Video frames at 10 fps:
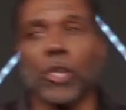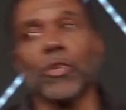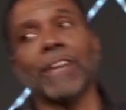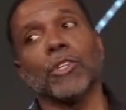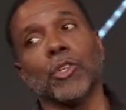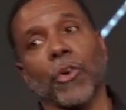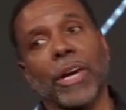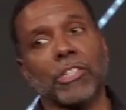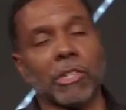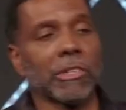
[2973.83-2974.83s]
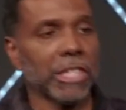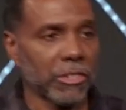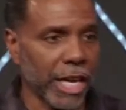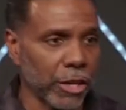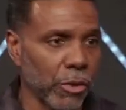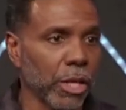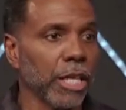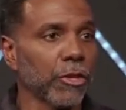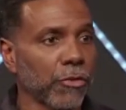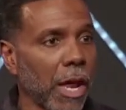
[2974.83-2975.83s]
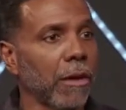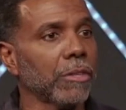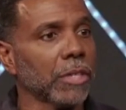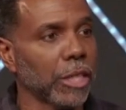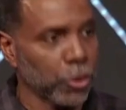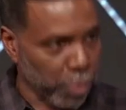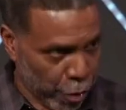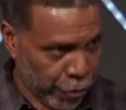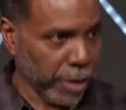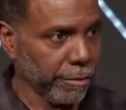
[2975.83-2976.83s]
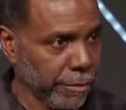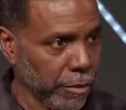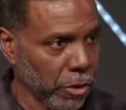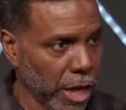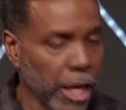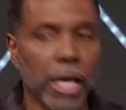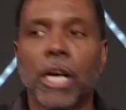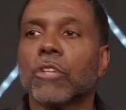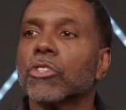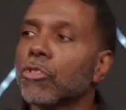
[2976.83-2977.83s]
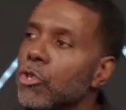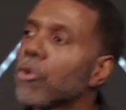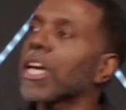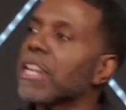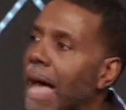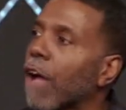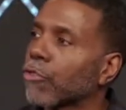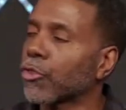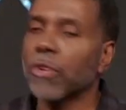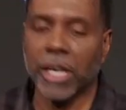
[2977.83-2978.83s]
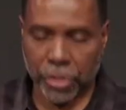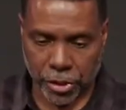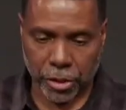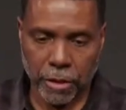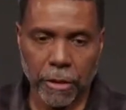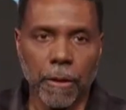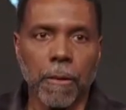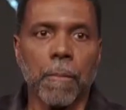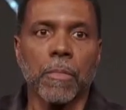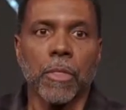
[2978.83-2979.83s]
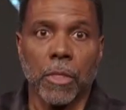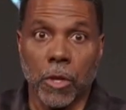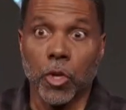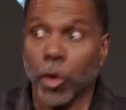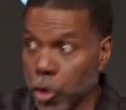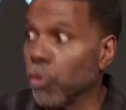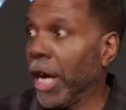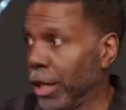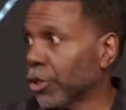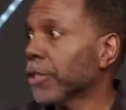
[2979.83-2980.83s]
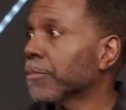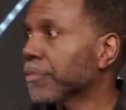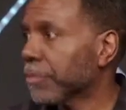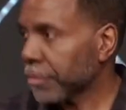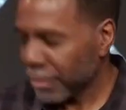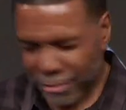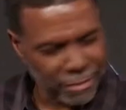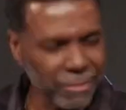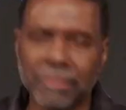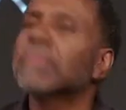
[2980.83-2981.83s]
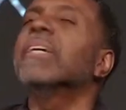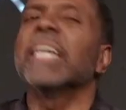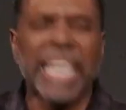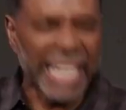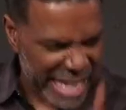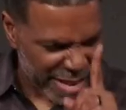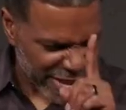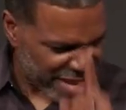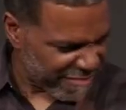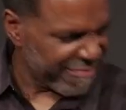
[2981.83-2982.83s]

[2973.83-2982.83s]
You have a new creation on the inside of you. It is flawless. It is perfect. Okay? So you can now trust your new nature in giving.